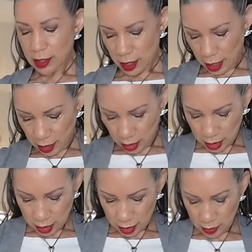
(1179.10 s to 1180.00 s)
You know how you
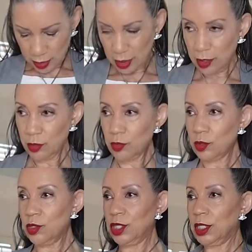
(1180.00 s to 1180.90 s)
do that little
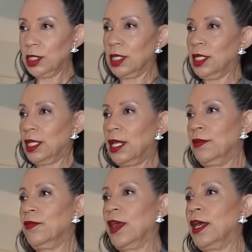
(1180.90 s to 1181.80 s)
ruching to get that
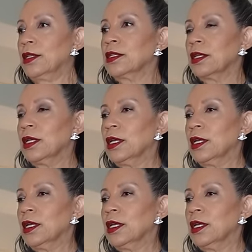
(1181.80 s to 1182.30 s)
effect?